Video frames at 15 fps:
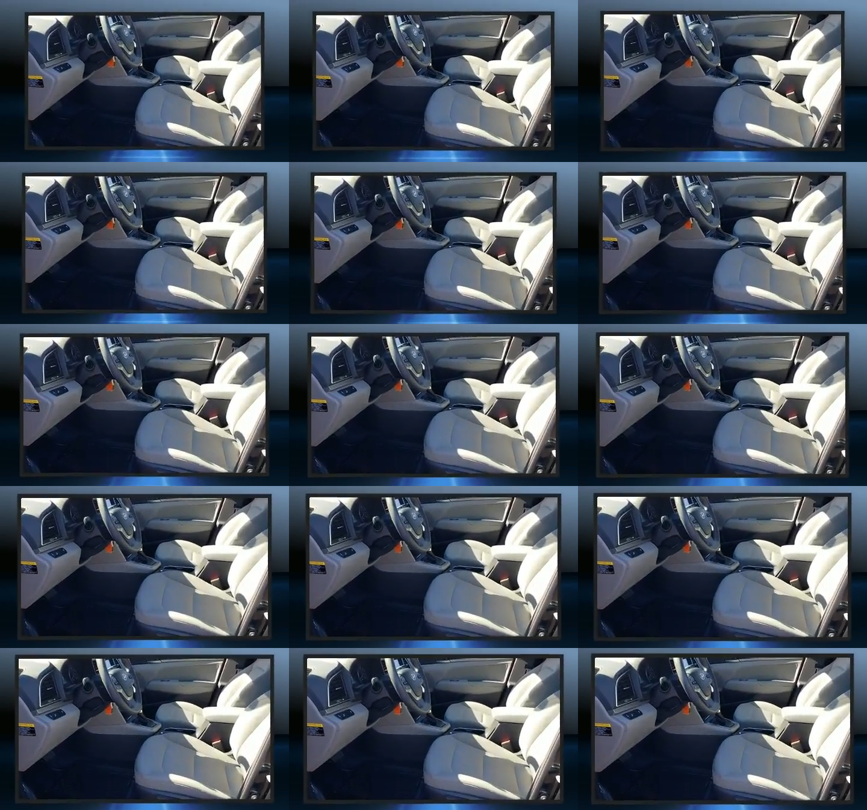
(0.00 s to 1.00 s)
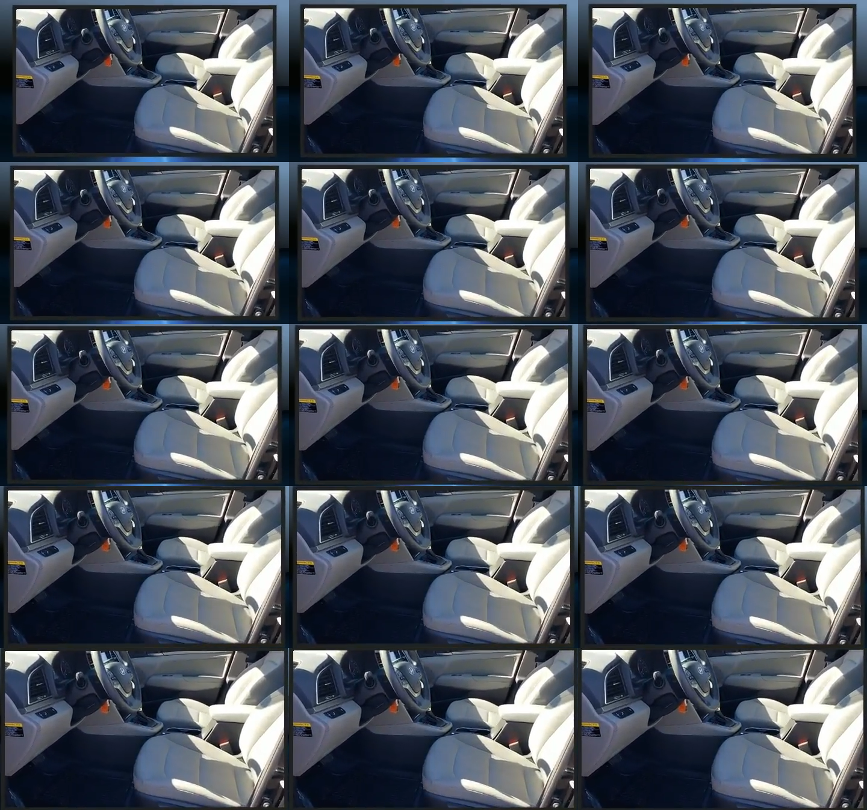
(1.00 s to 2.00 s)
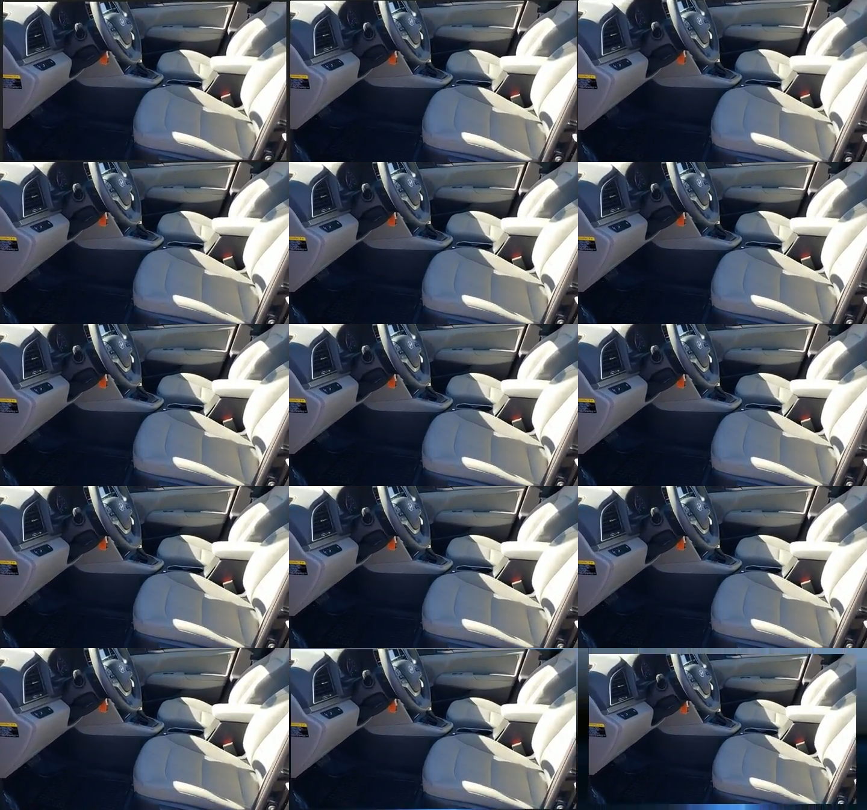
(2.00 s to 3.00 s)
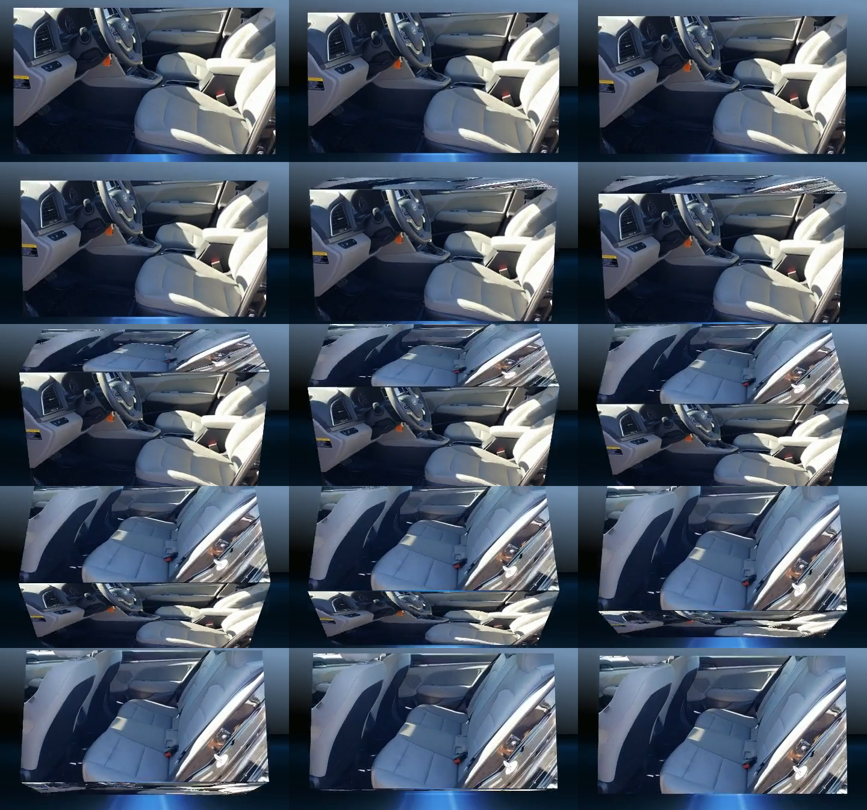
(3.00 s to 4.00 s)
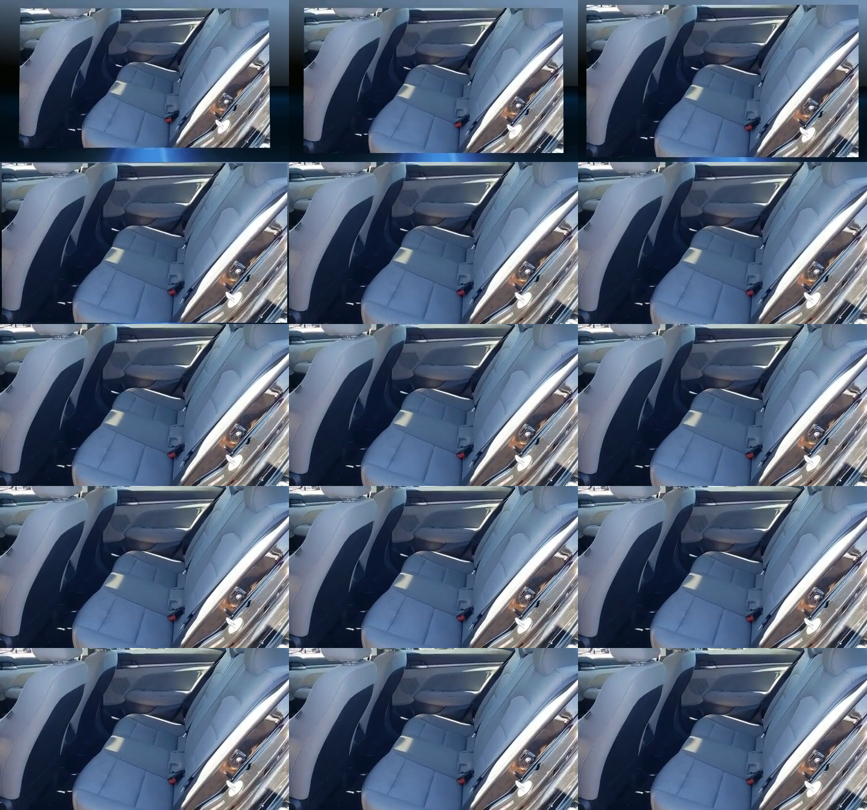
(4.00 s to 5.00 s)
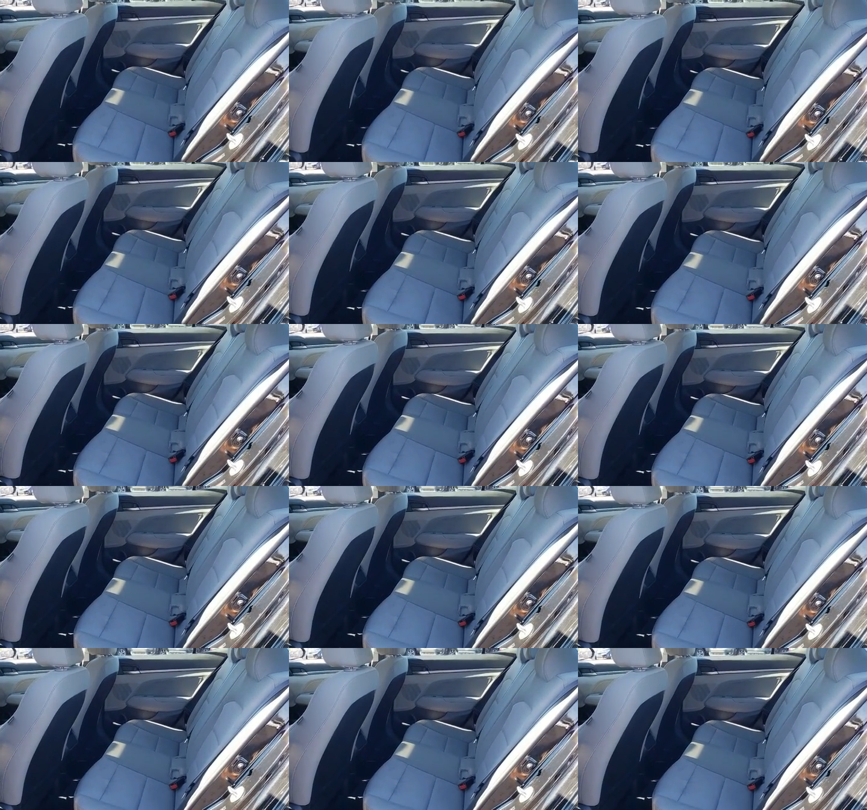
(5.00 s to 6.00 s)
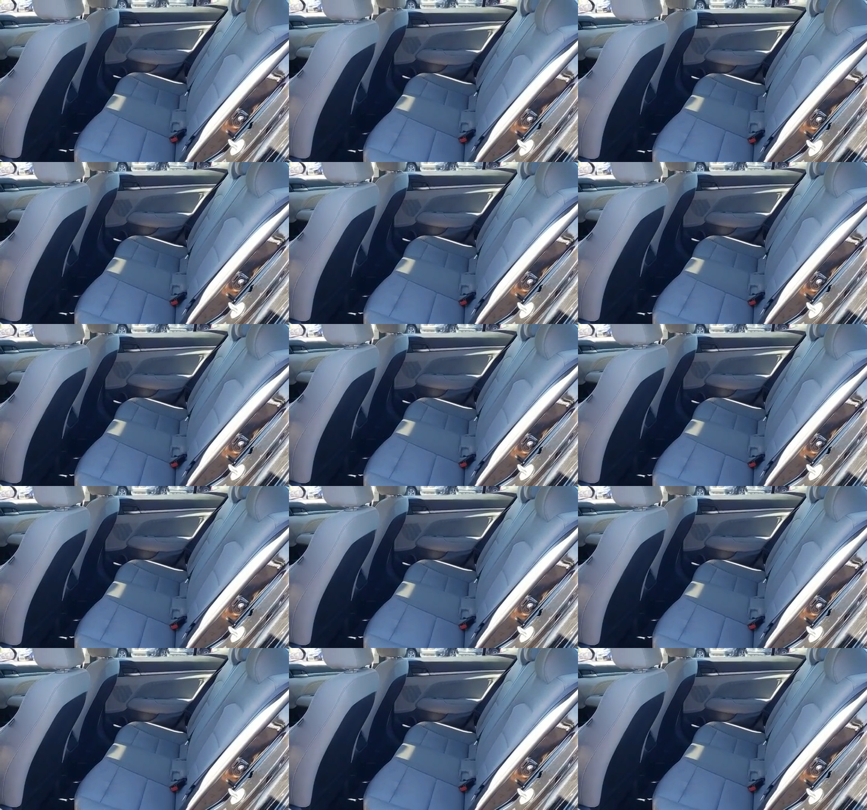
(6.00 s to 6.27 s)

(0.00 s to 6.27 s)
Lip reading: No face is visible, so there are no lips to read.